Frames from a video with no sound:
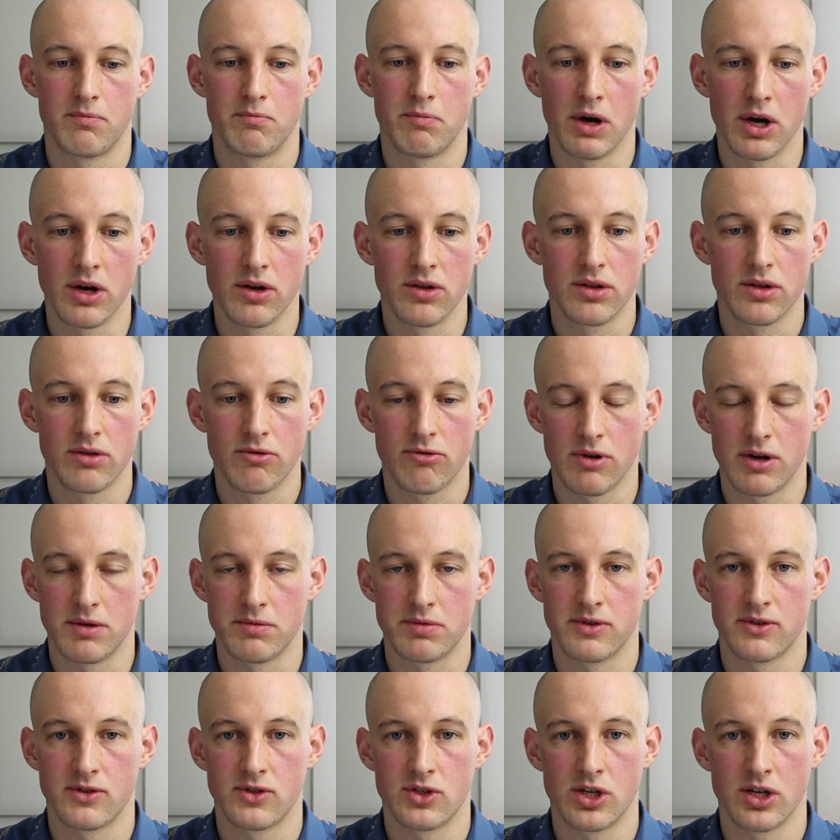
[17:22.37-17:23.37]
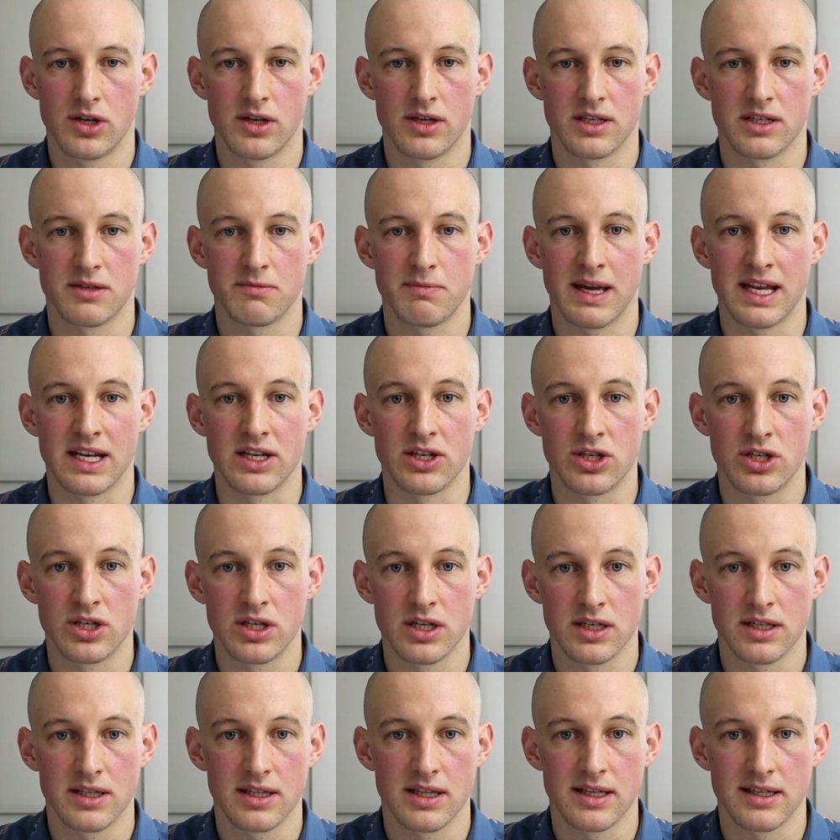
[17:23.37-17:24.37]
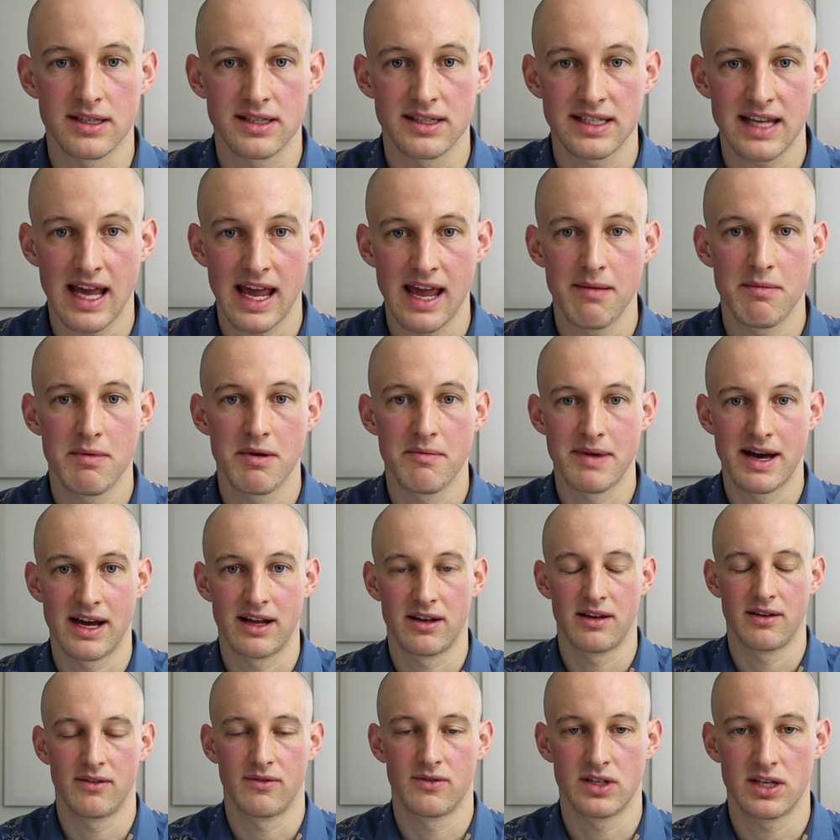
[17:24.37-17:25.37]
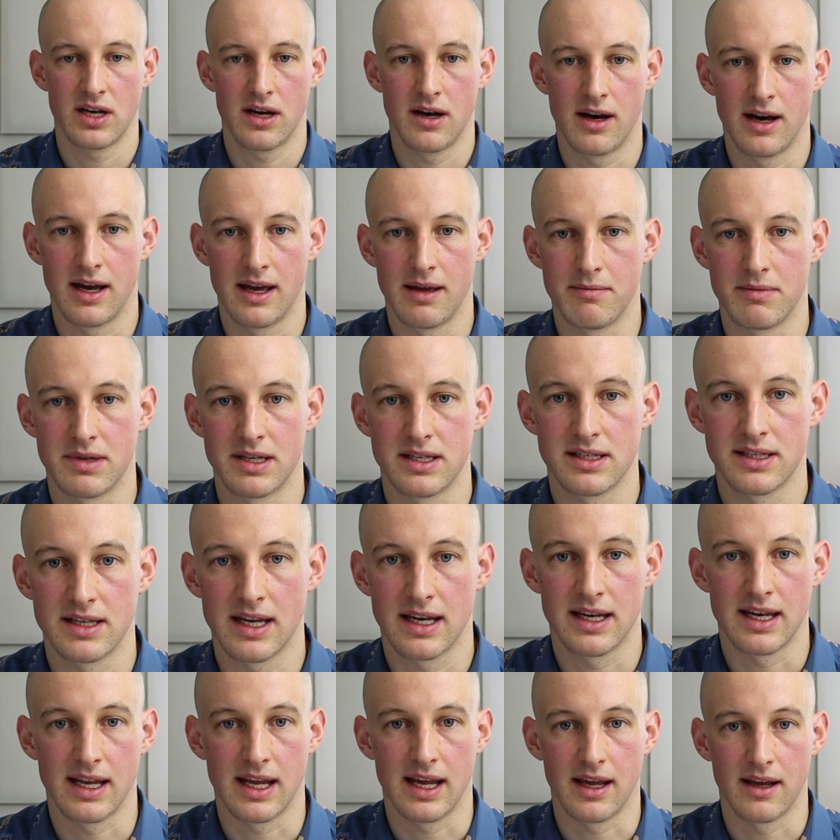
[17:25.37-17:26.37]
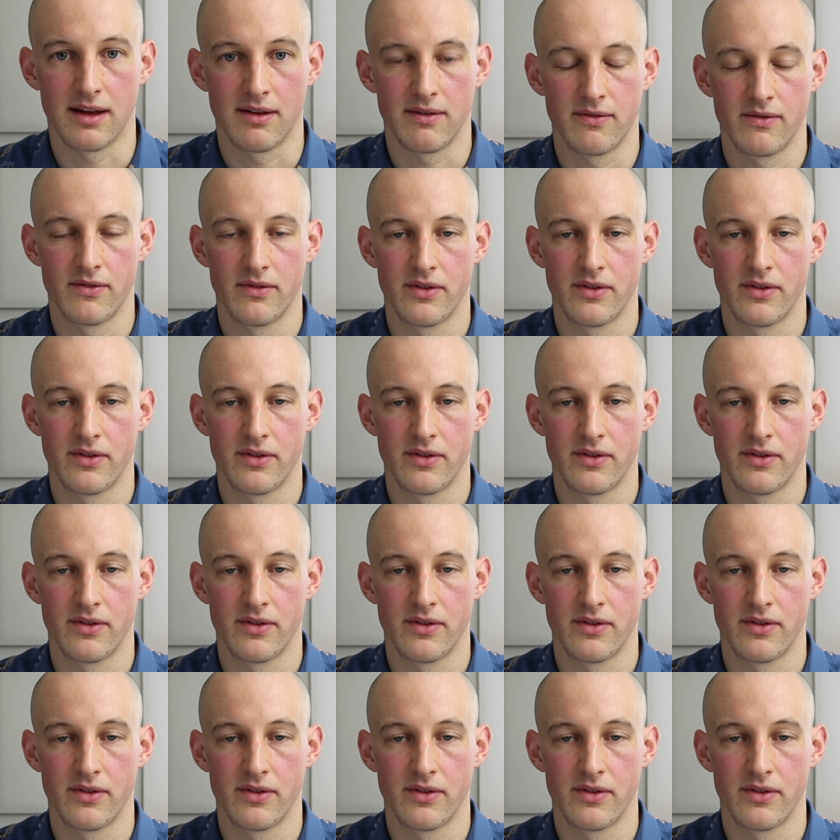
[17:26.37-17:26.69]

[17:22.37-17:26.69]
Both groups of students spent just the same amount of time studying.